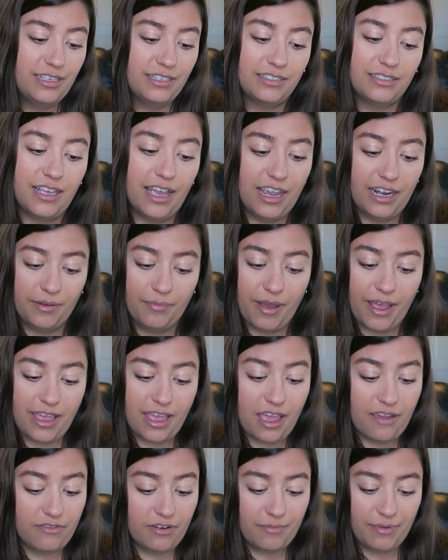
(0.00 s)
signed by
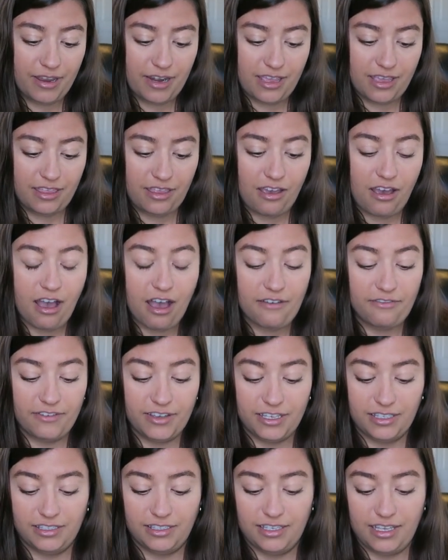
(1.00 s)
everybody in the
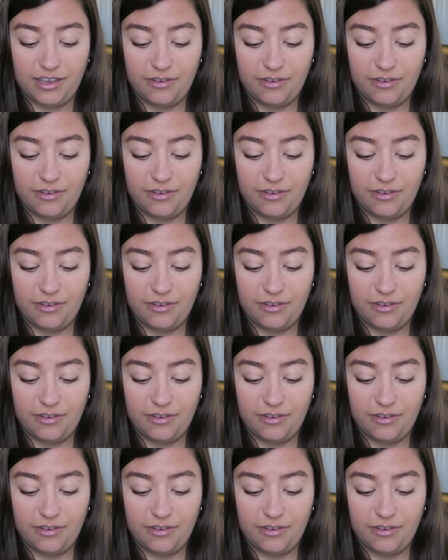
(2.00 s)
office.